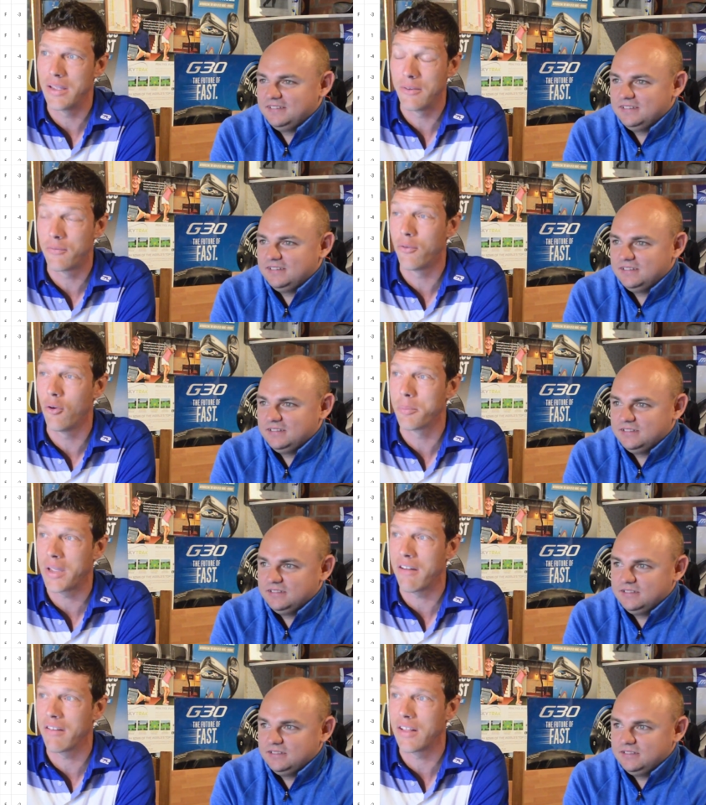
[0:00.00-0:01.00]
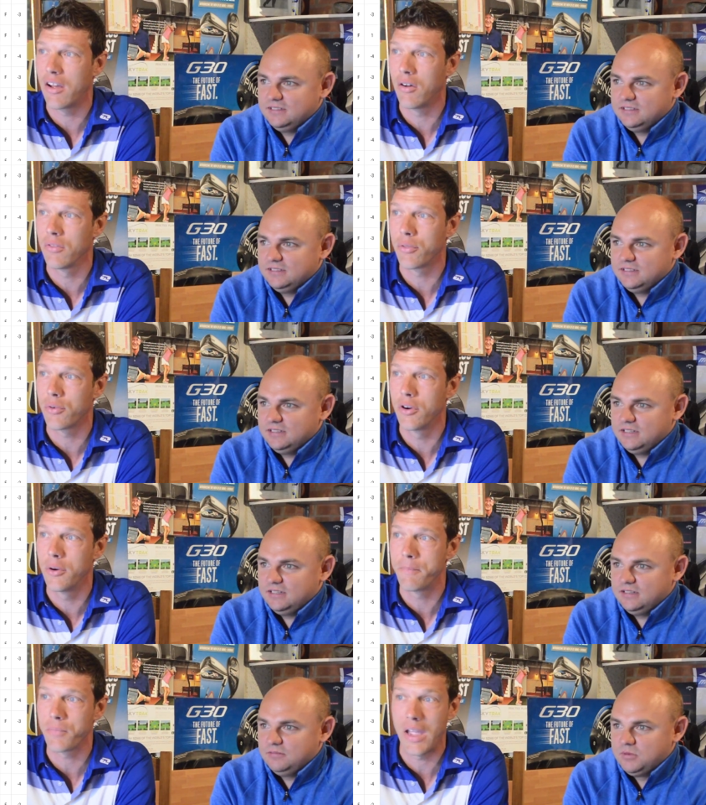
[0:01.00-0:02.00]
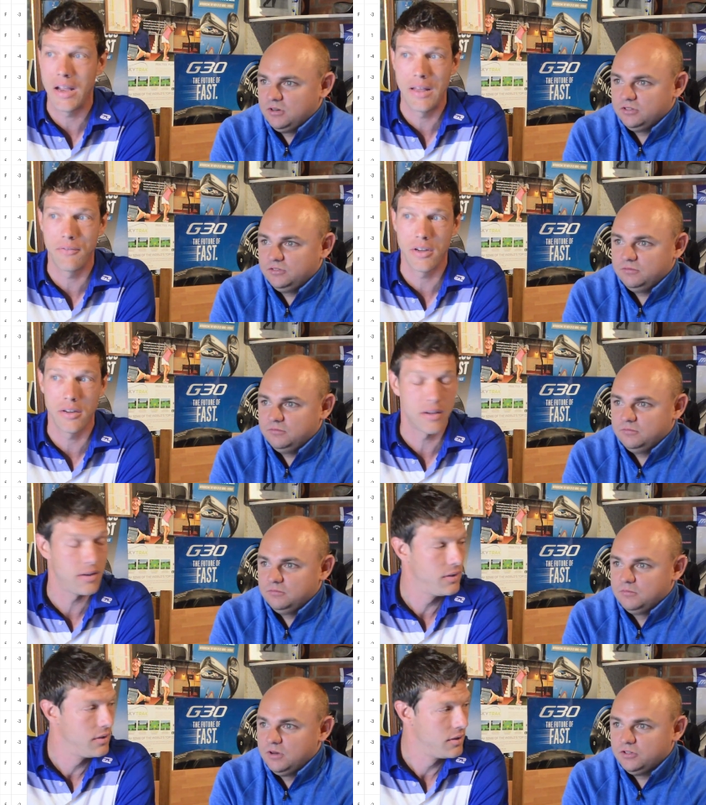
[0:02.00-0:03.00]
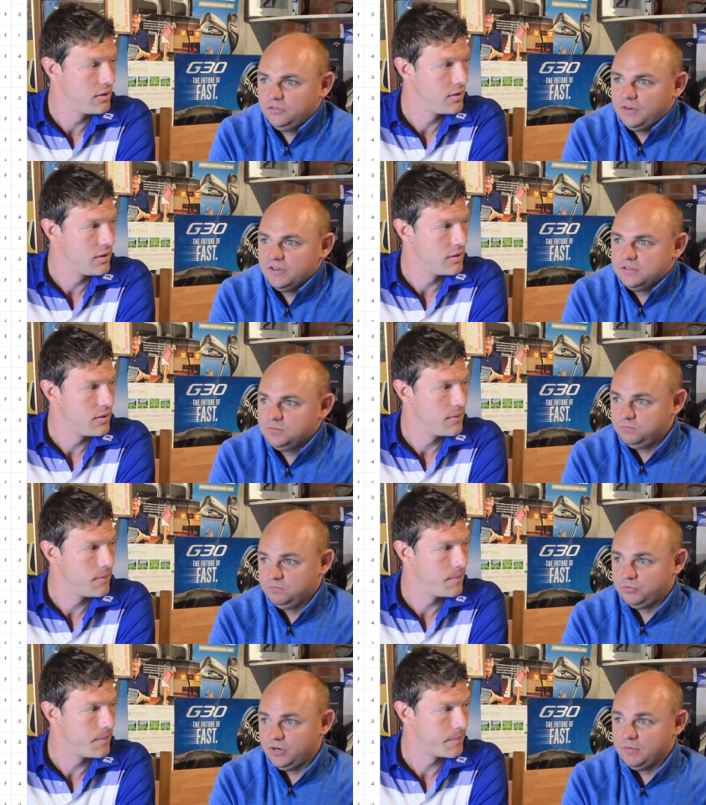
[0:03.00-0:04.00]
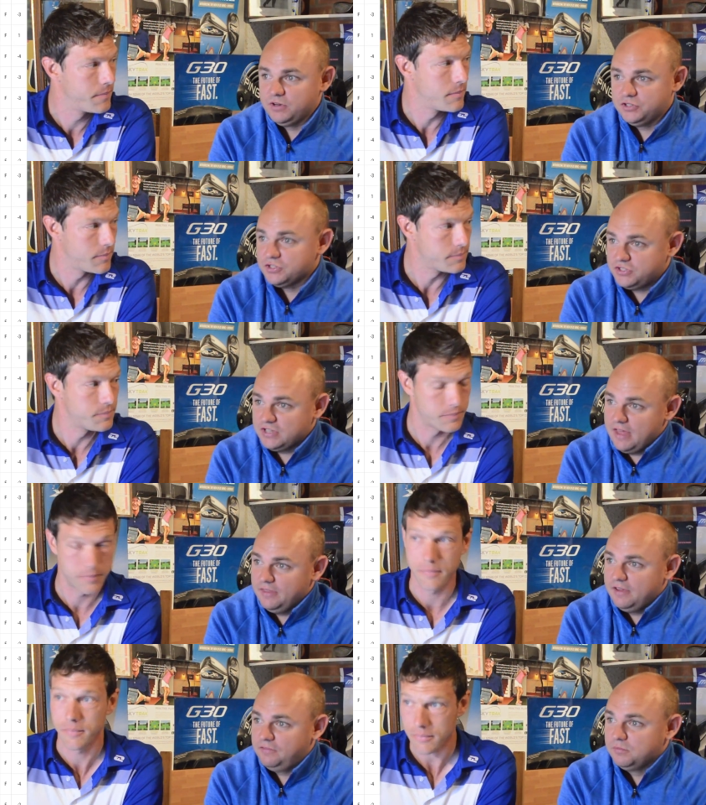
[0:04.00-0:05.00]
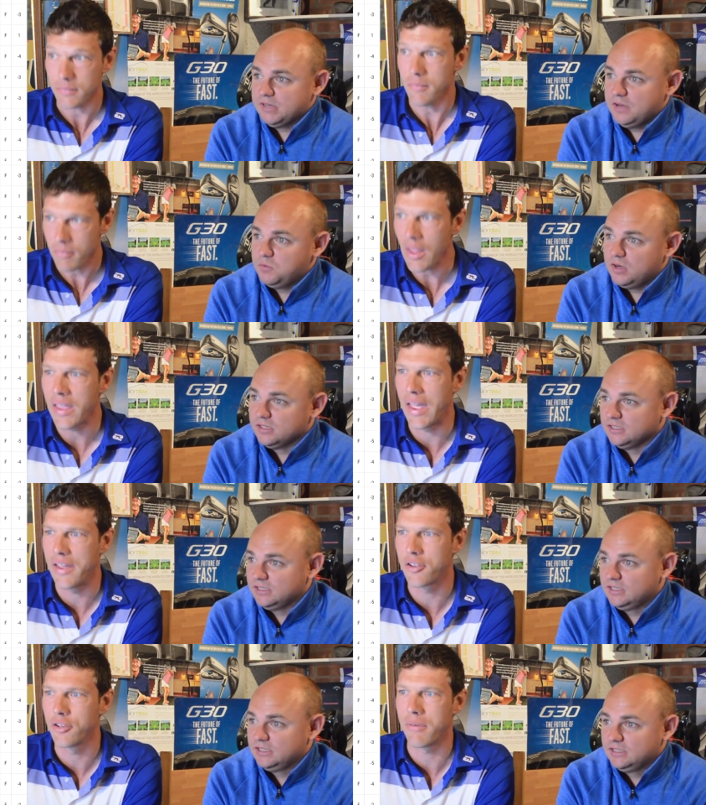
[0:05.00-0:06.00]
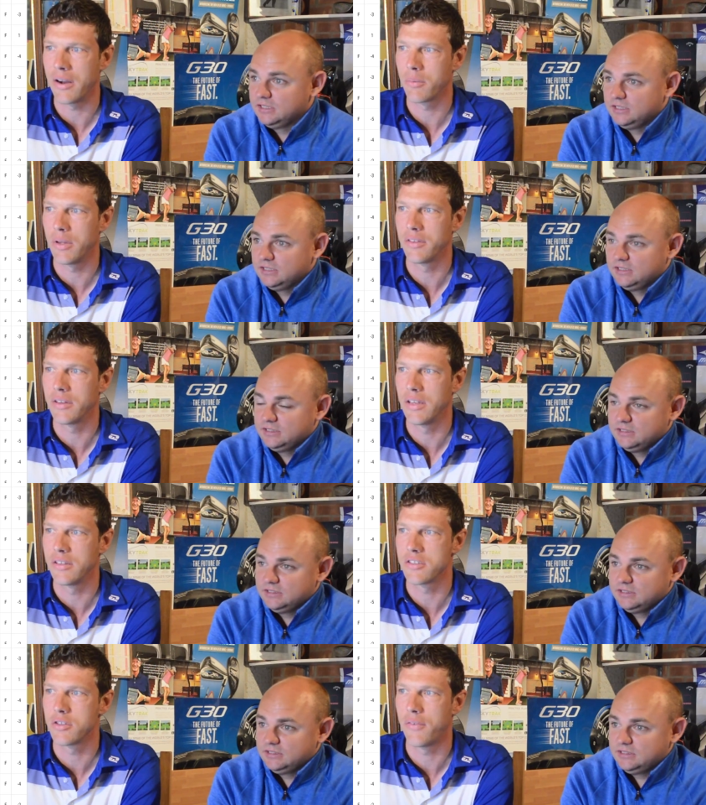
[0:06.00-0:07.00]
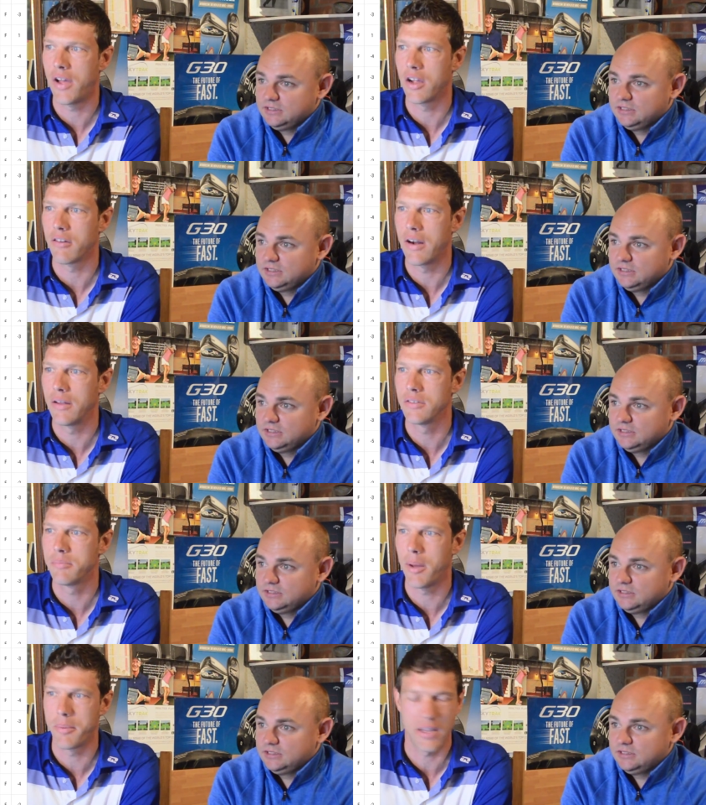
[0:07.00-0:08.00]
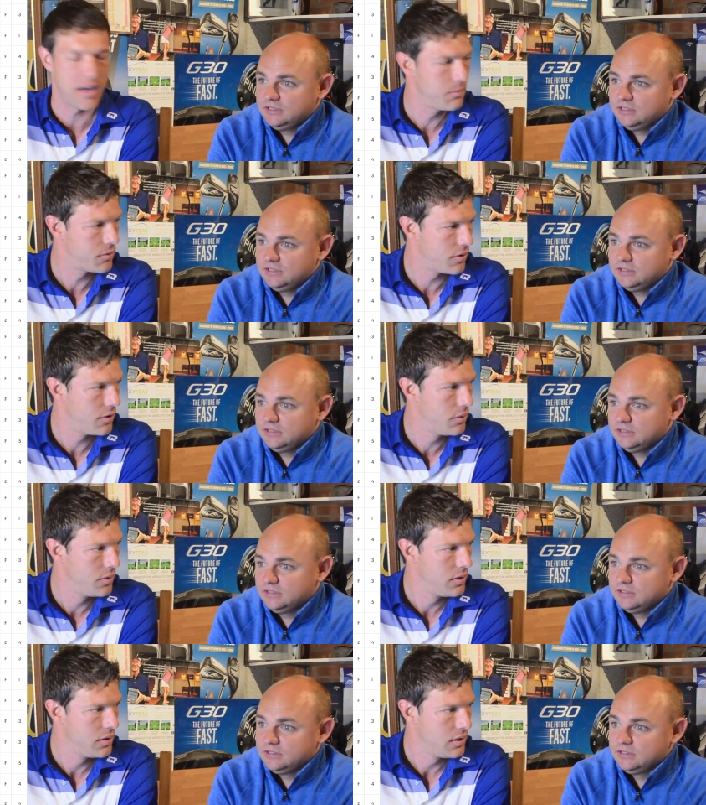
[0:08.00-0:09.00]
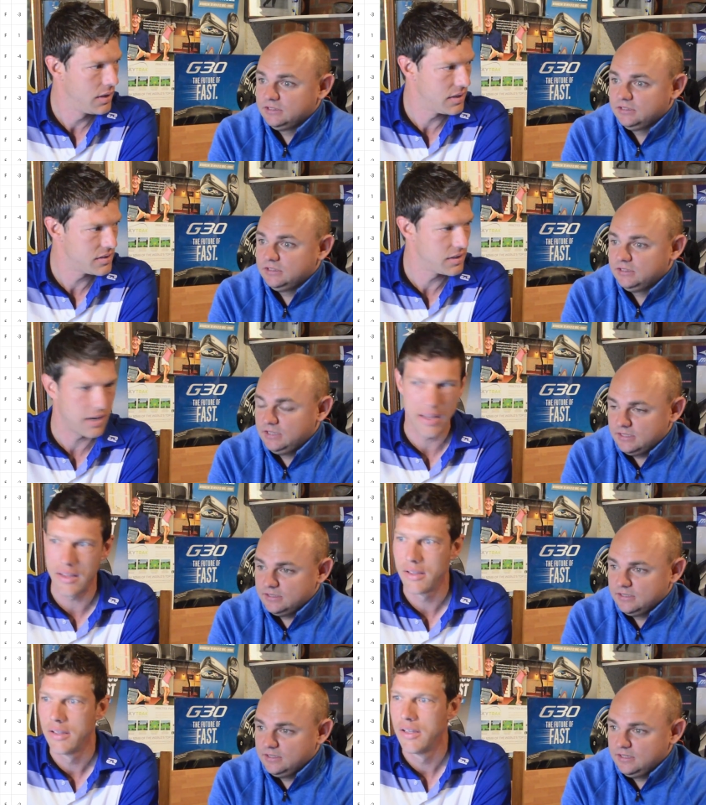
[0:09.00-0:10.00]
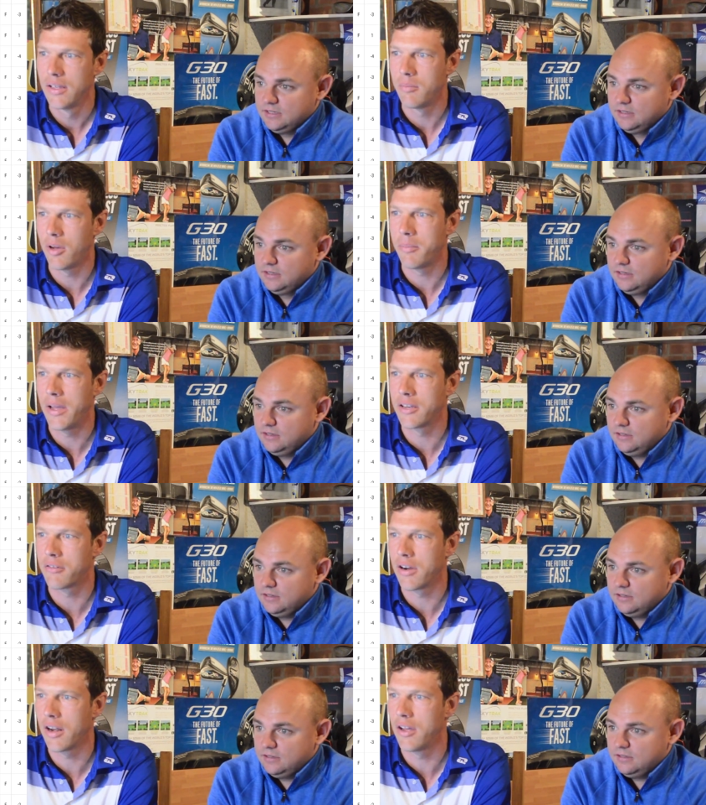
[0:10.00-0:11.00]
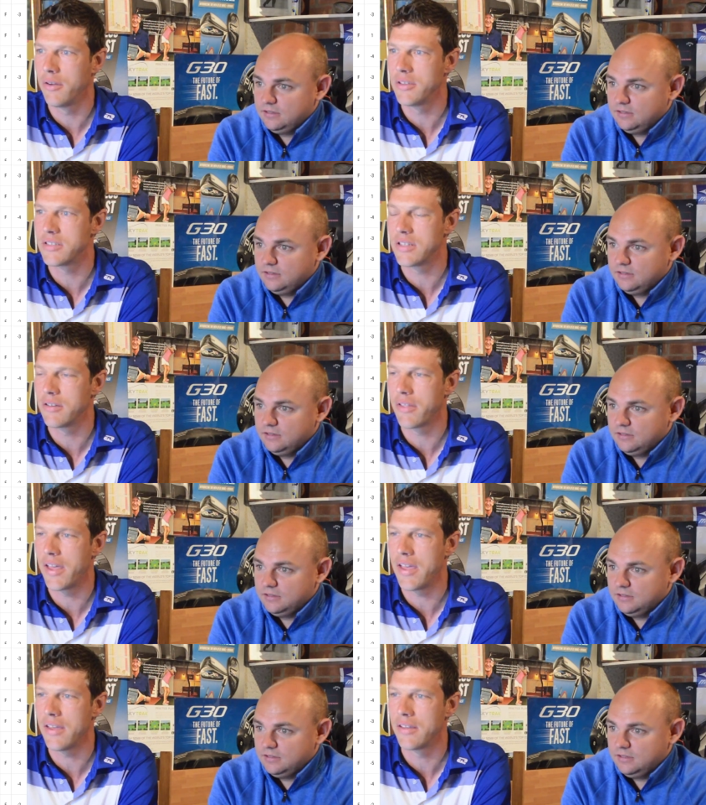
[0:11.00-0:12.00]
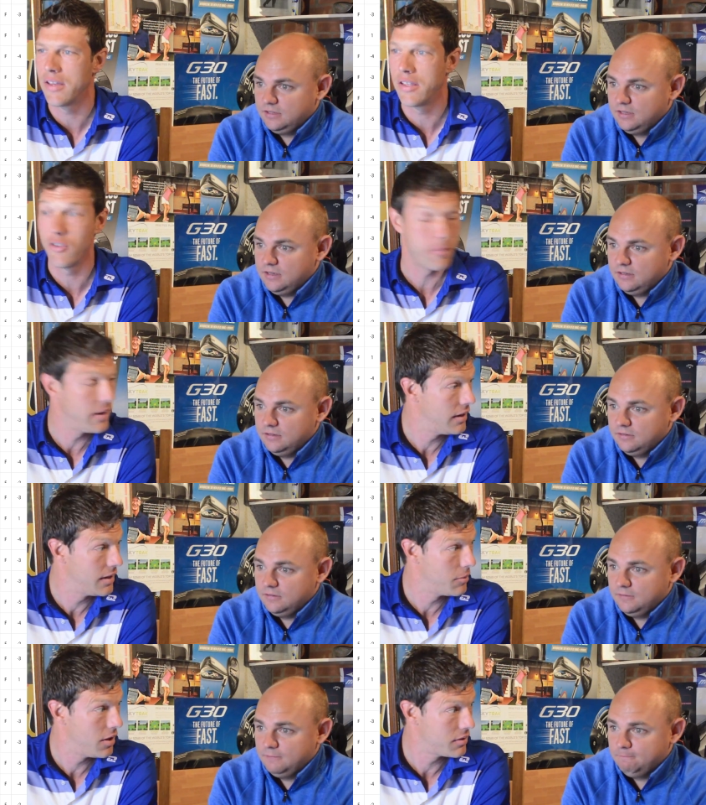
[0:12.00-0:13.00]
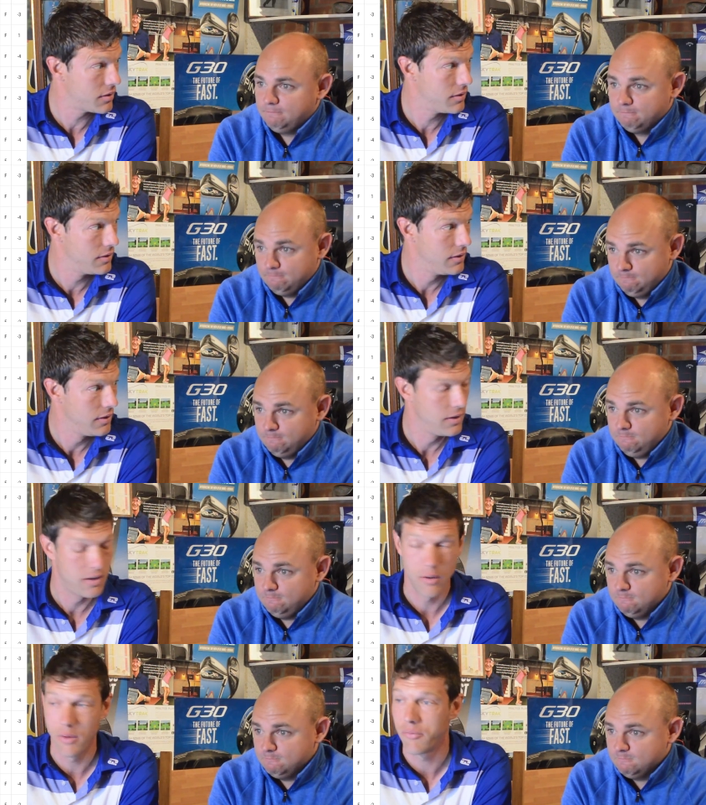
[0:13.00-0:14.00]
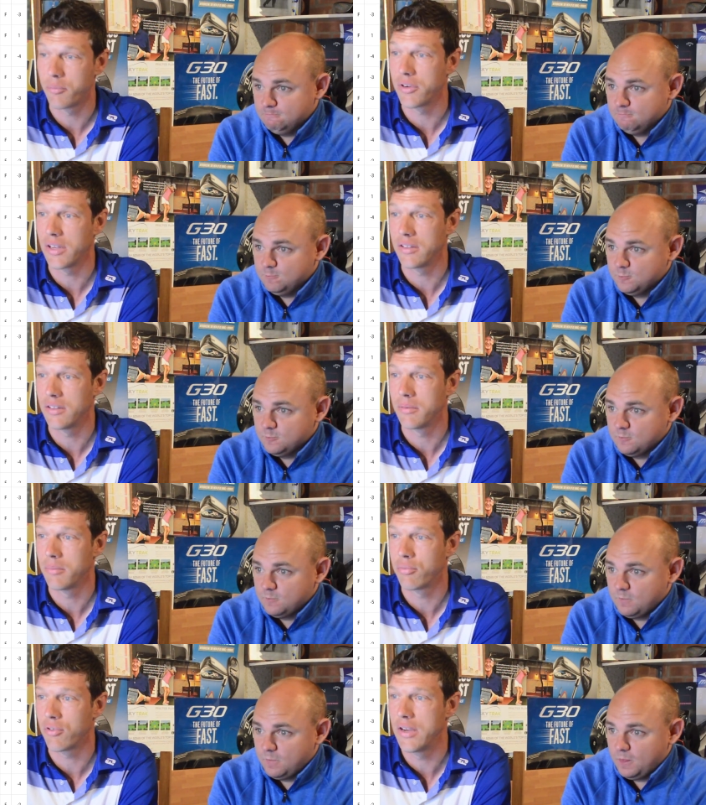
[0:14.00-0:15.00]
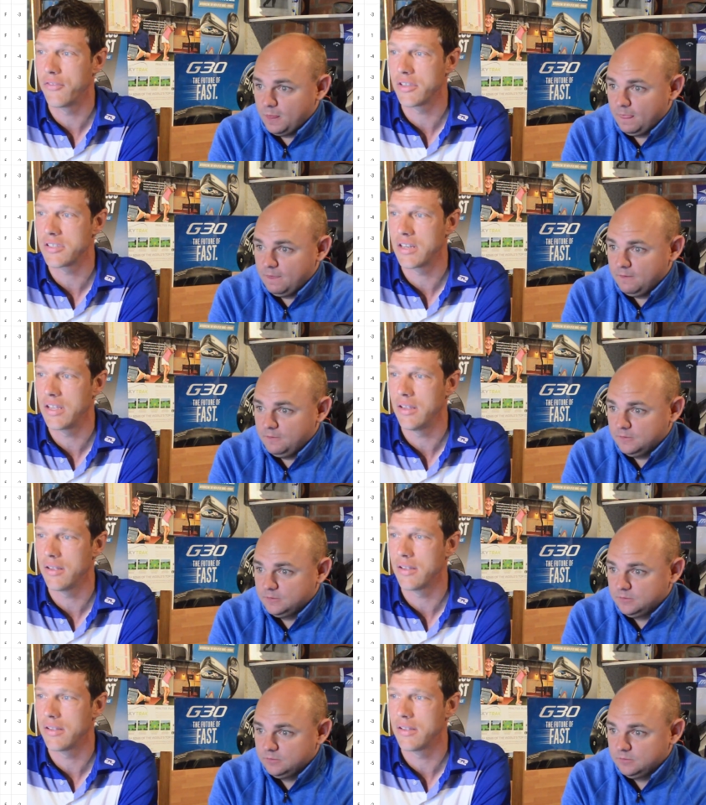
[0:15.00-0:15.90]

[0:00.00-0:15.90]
Speaker 1: in form, carrying that on through, Marcus, 11 under. Marcus Fraser's pretty much just sat there from day one. Yeah, a good round one, didn't he? And just sort of hung around. Bubba came through yesterday. My man Grillo is still there, yeah. and your man Lingmerth, mm -hmm. who we've predicted previously